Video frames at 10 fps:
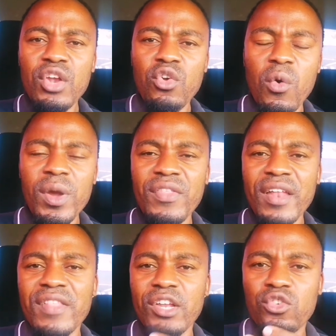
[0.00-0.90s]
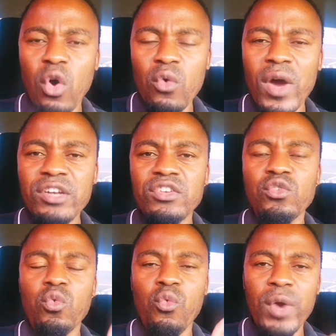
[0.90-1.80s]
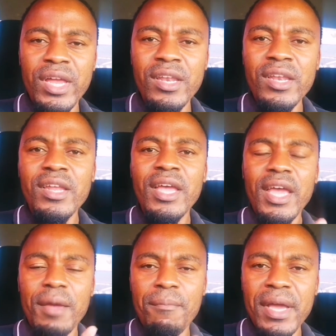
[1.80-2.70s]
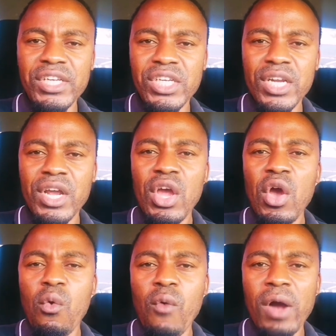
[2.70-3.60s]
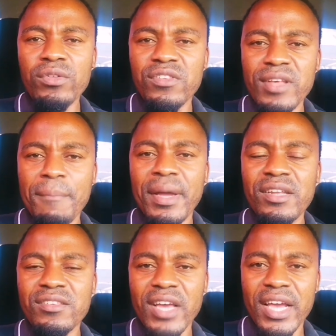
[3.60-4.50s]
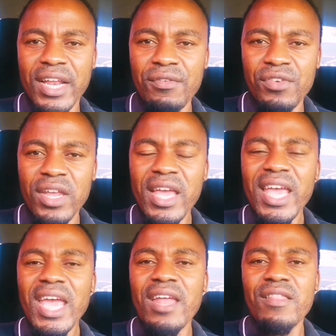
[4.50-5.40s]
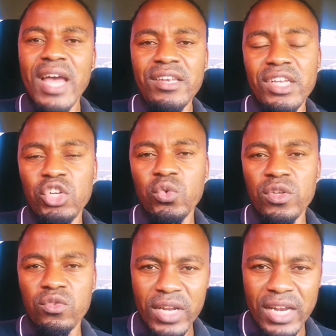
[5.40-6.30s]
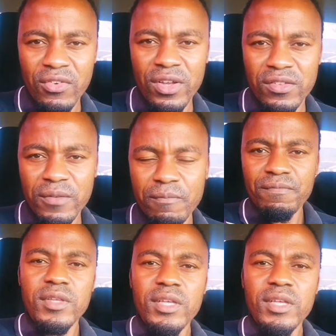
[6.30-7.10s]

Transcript: knowing that they don't want to win a match whilst somebody is aggrieved and that issue is not addressed.